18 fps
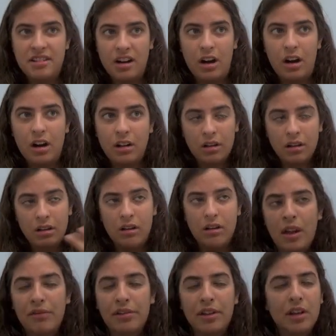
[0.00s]
duck,
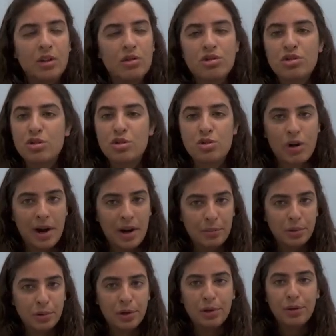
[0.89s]
I feel like it'd just
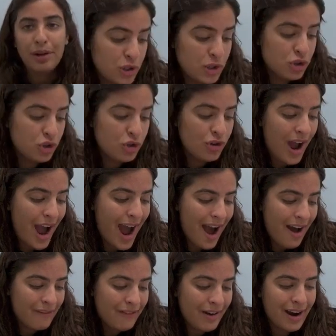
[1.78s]
trample you. Do you
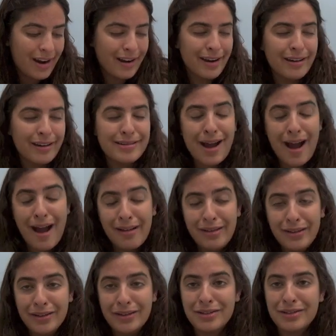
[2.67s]
have any
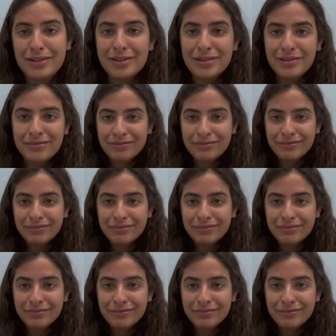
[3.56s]
talents?